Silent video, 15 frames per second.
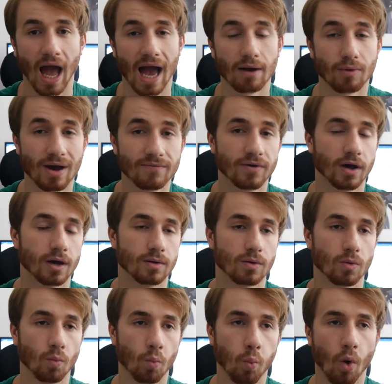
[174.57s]
However,
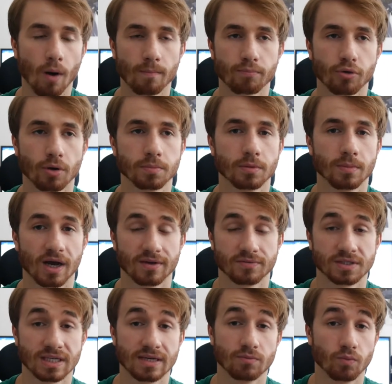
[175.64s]
one problem I've
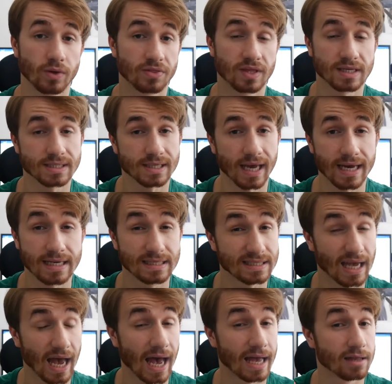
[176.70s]
seen with this
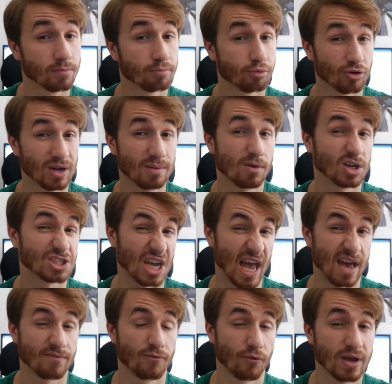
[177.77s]
case and pretty much
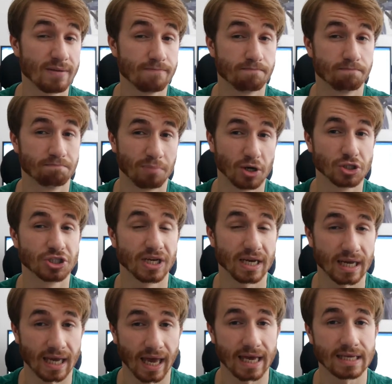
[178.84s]
every
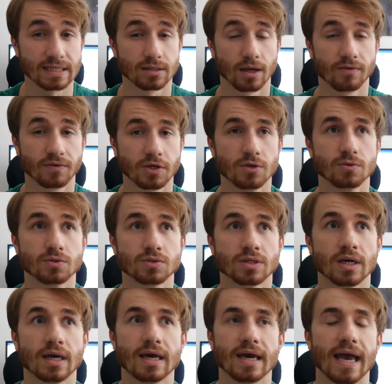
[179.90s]
budget case I've
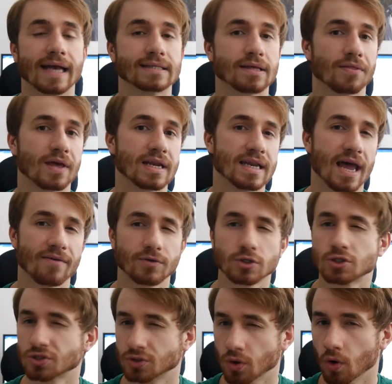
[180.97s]
used is that they never
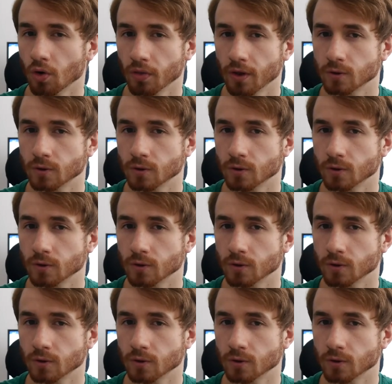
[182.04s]
sort